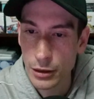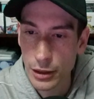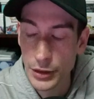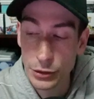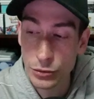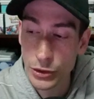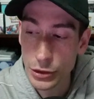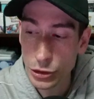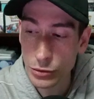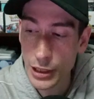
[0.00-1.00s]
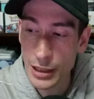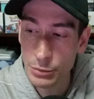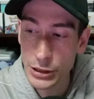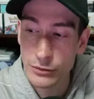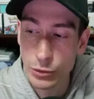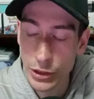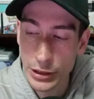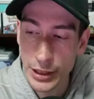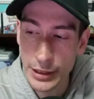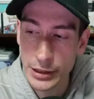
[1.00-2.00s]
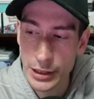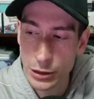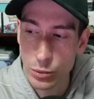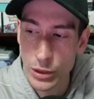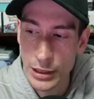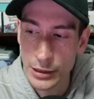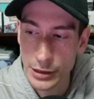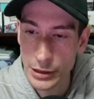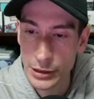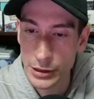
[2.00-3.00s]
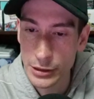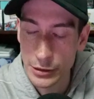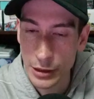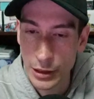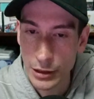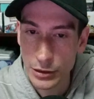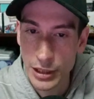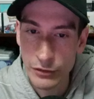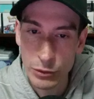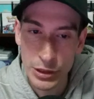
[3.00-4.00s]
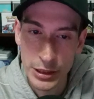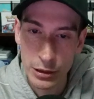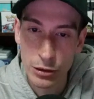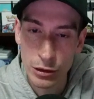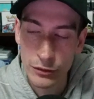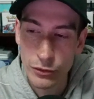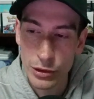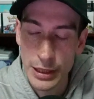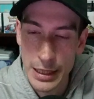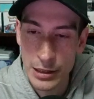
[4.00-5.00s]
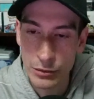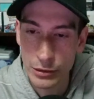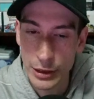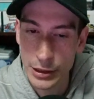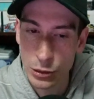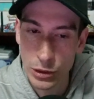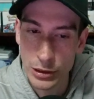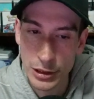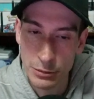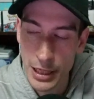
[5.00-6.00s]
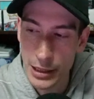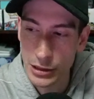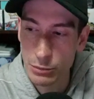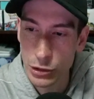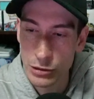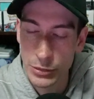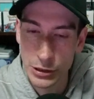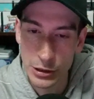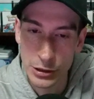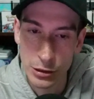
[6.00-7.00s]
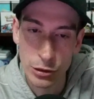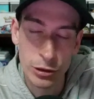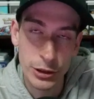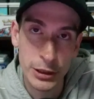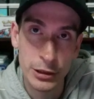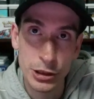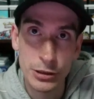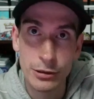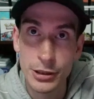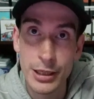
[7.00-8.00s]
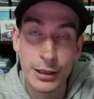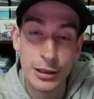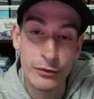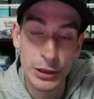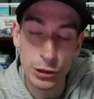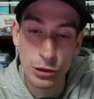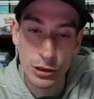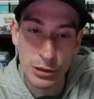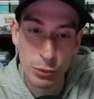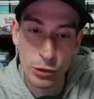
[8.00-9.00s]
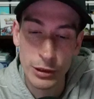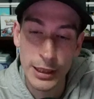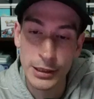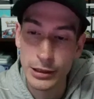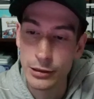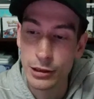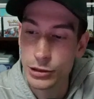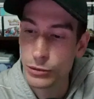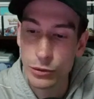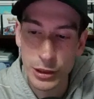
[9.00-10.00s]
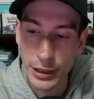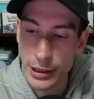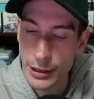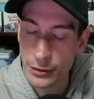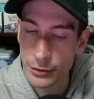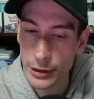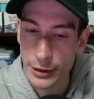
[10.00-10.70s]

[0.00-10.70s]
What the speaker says: And they do run the 2 copies of the Rare Candy as well, since you definitely want to get Gardevoir down as quickly as possible, because the Kirlia just does not give any draw support as it does rotate out.